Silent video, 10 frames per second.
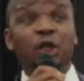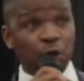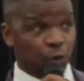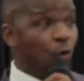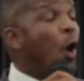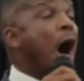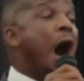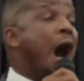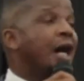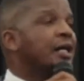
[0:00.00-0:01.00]
you
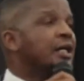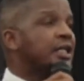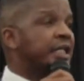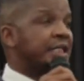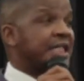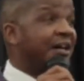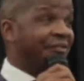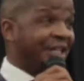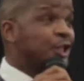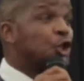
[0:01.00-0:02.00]
are the
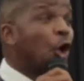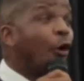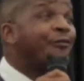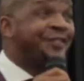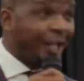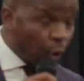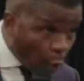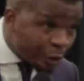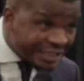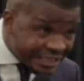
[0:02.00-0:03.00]
servant of the
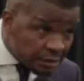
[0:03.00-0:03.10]
Lord.